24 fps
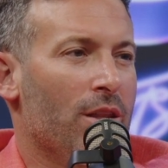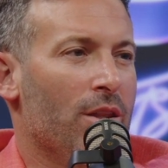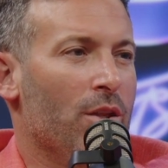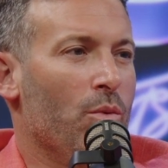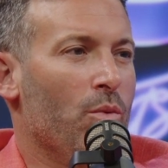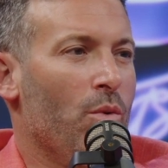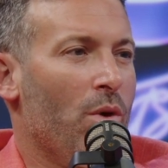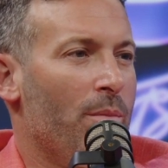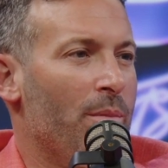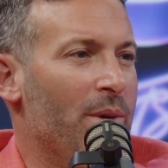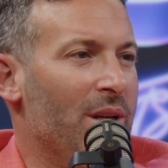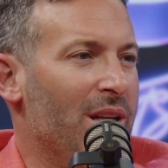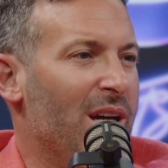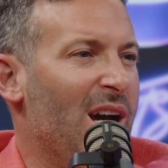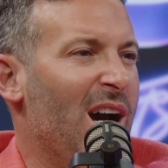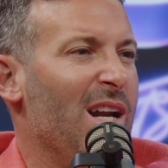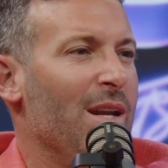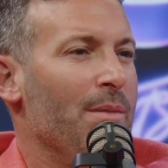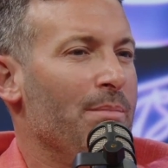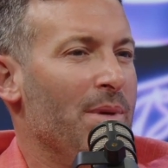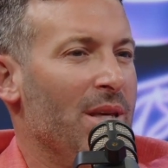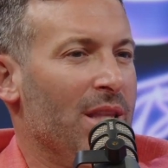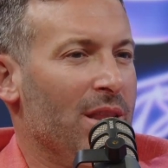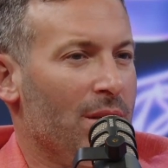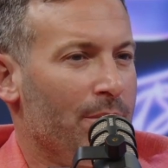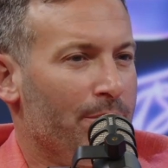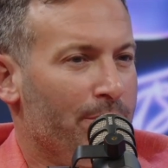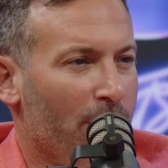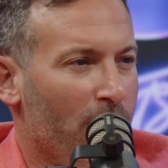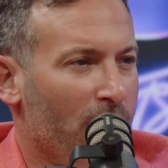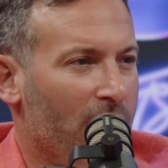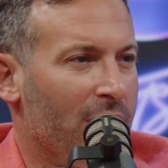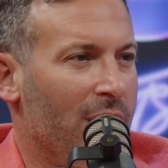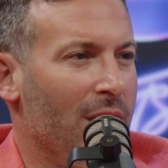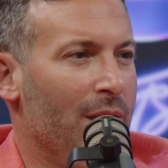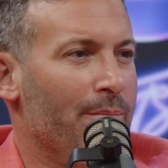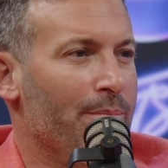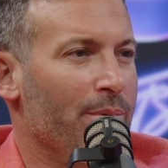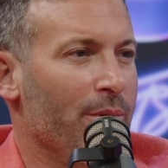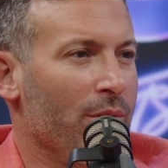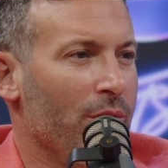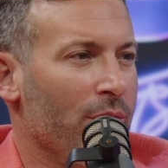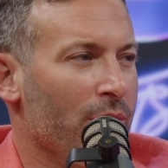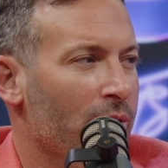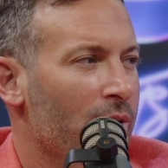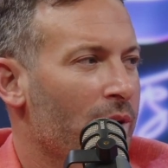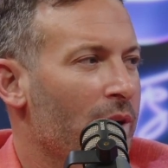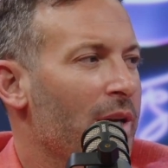the woman kind of being the
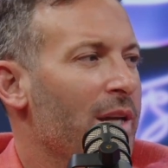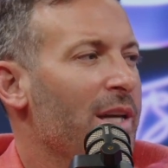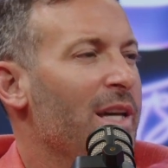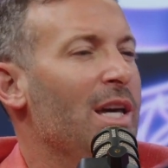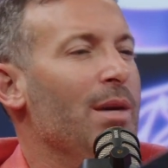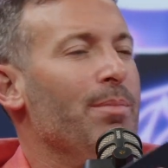bookkeeper,